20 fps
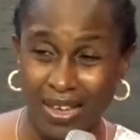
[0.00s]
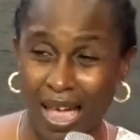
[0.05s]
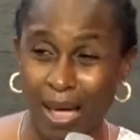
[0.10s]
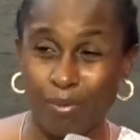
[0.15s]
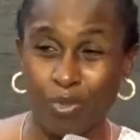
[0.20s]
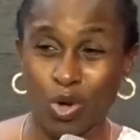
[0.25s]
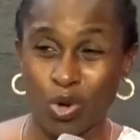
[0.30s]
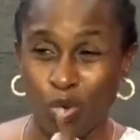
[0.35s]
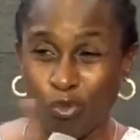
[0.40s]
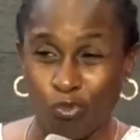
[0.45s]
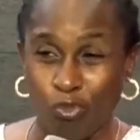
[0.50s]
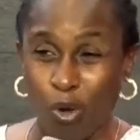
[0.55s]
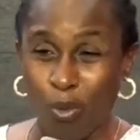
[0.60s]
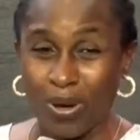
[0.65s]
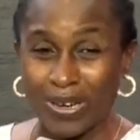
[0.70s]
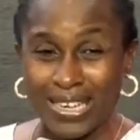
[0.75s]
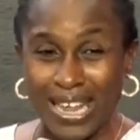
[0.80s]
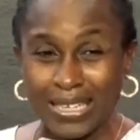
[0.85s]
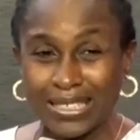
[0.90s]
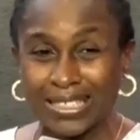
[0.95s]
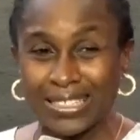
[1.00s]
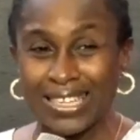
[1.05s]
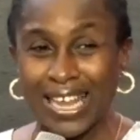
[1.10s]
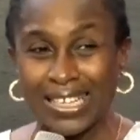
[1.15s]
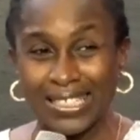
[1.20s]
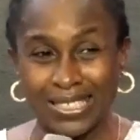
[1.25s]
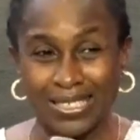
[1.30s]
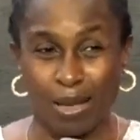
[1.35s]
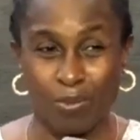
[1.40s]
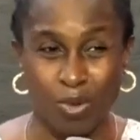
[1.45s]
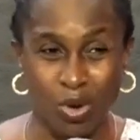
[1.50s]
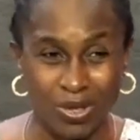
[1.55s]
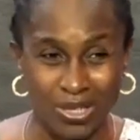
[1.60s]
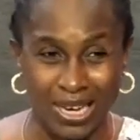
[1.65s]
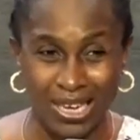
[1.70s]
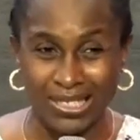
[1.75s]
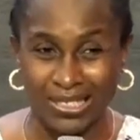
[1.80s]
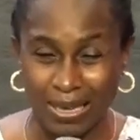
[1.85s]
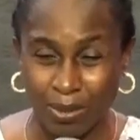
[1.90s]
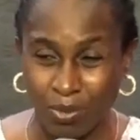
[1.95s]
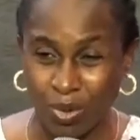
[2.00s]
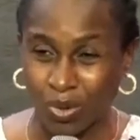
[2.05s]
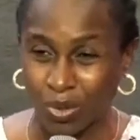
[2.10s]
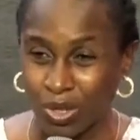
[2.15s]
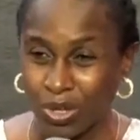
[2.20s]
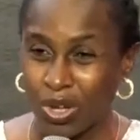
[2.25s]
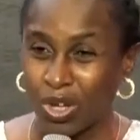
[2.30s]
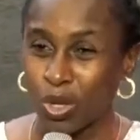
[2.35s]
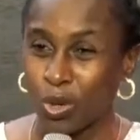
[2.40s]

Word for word: I'm going to forward that, that sermon, that sermon,